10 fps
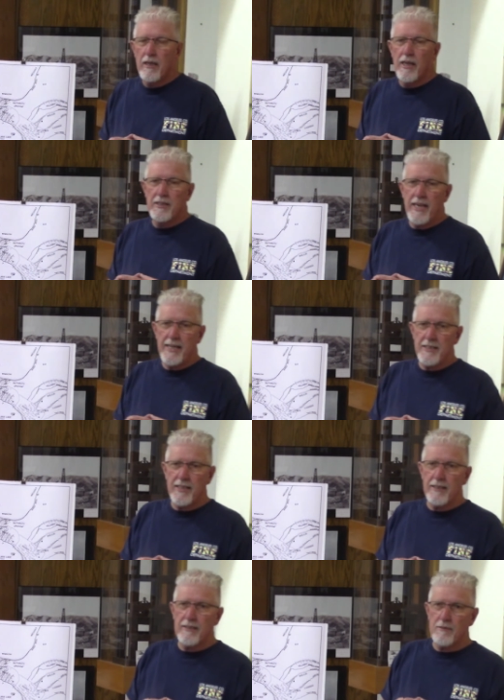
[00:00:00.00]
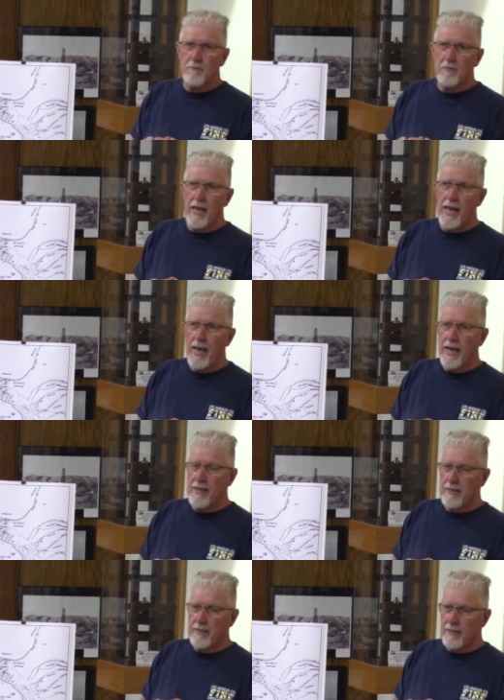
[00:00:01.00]
In the 18, uh, uh,
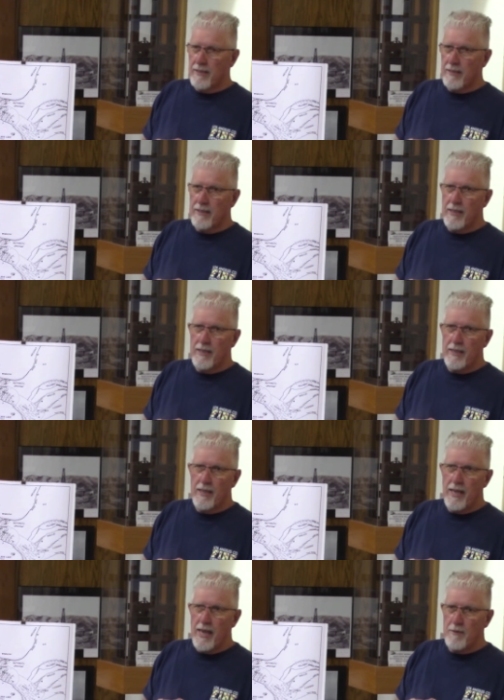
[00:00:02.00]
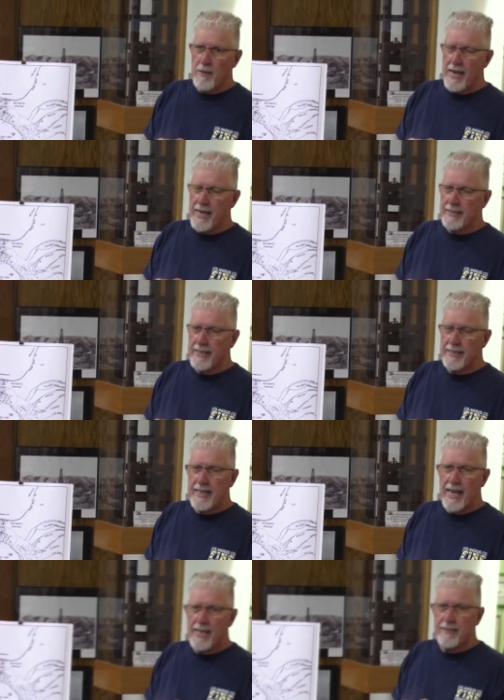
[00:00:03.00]
by 1810
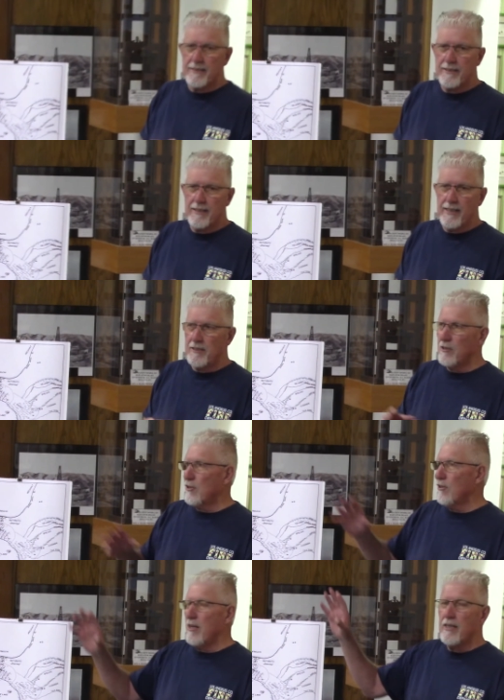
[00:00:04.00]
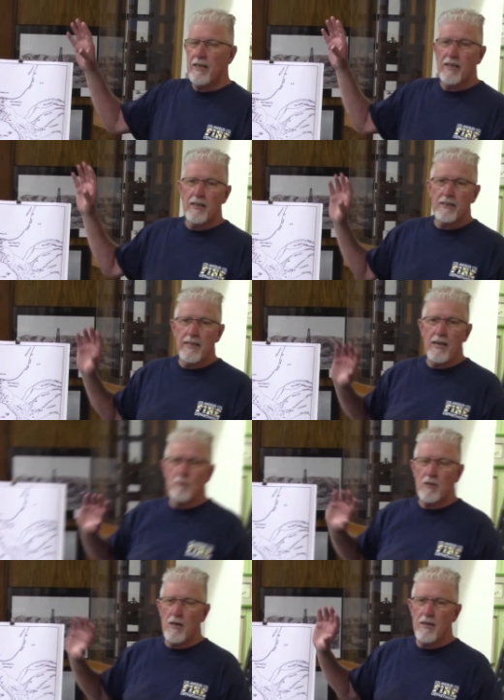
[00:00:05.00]
to 1830, they
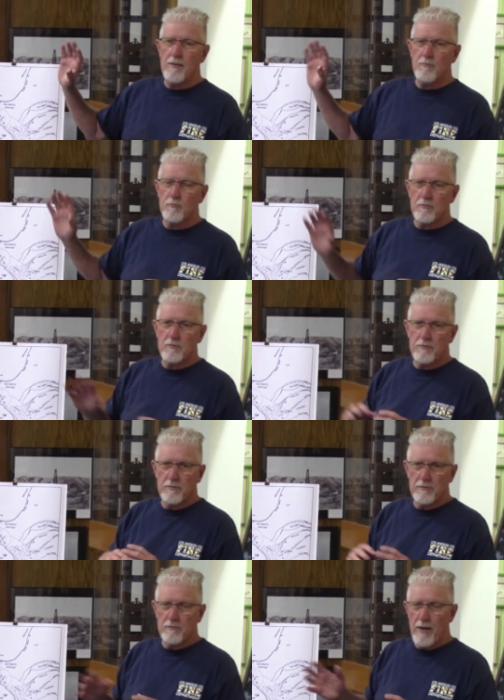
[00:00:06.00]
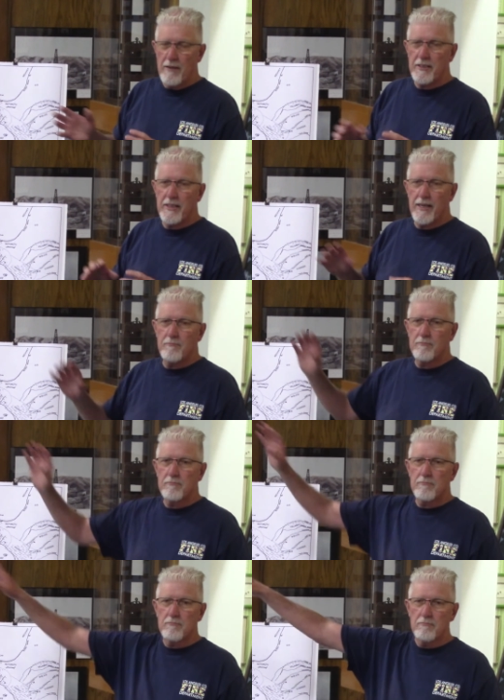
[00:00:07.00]
were all rounded up
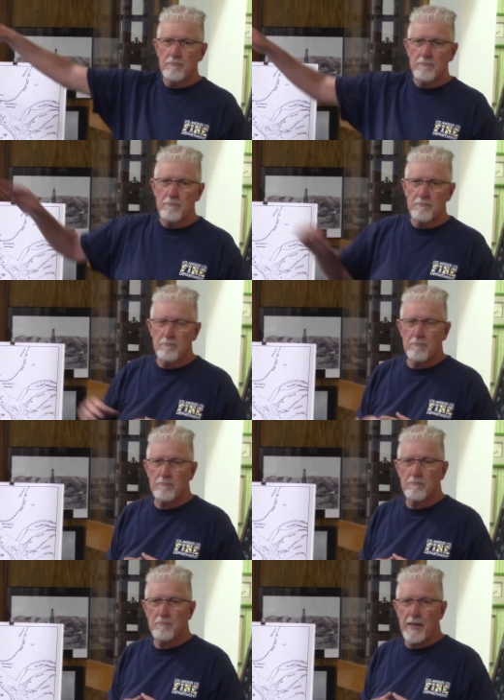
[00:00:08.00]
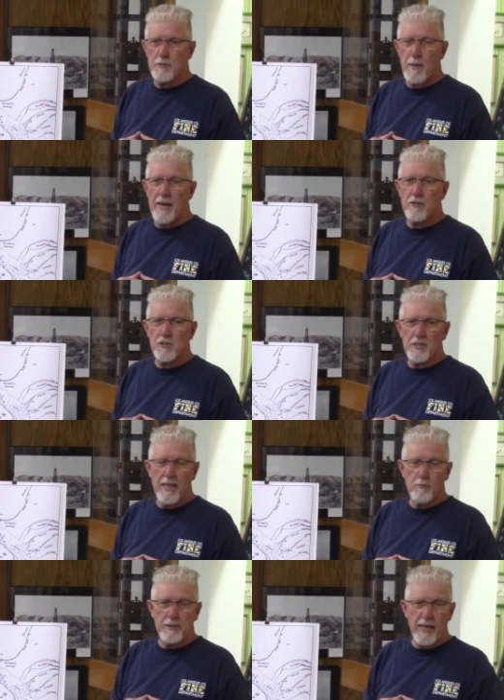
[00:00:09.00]
by Spaniards and
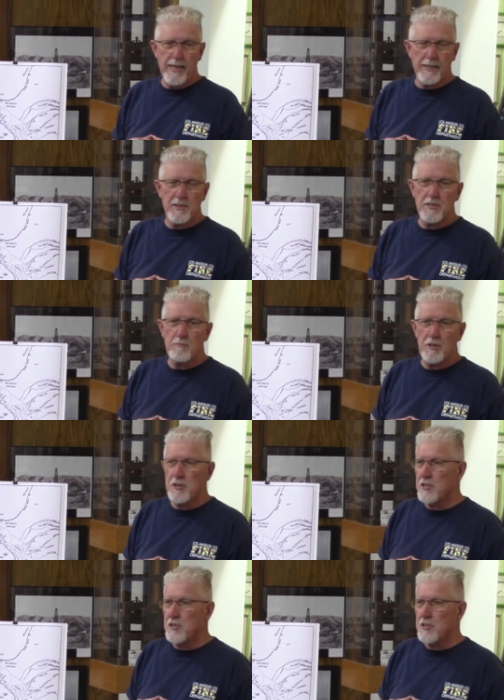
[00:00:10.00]
they were taken to Mission